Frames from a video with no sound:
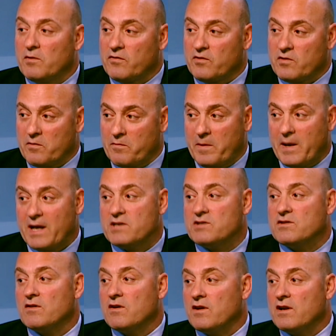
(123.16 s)
for the
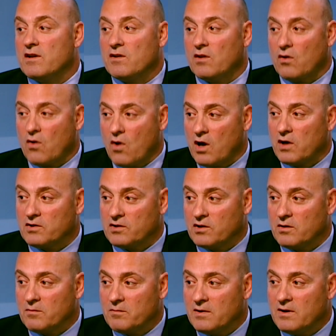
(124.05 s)
patient in the long
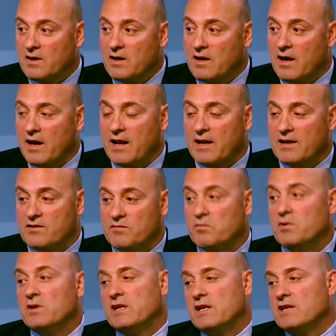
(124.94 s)
term, and
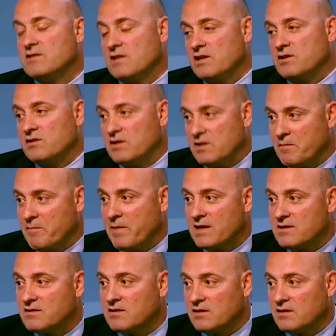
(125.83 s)
it's really essentially the best